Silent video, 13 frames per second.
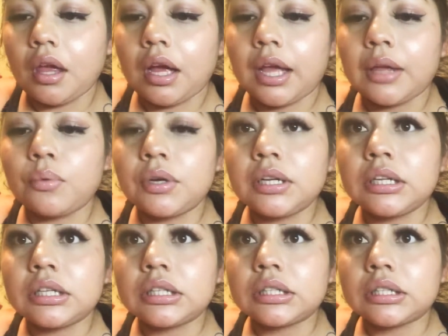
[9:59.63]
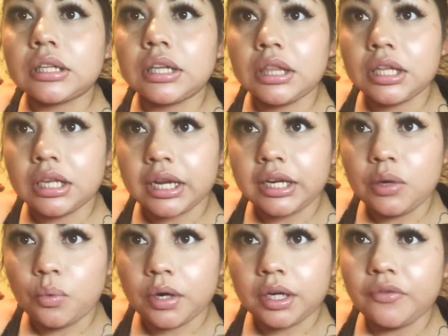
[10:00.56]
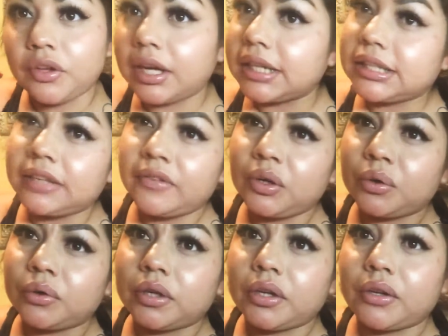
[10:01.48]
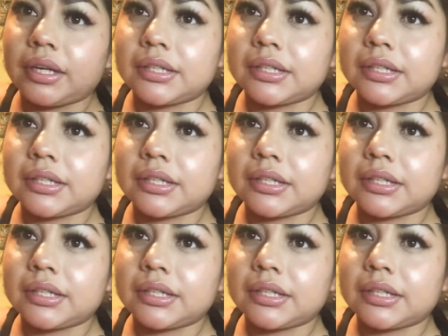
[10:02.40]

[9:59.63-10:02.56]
I was in the 91. If you guys live in Corona, you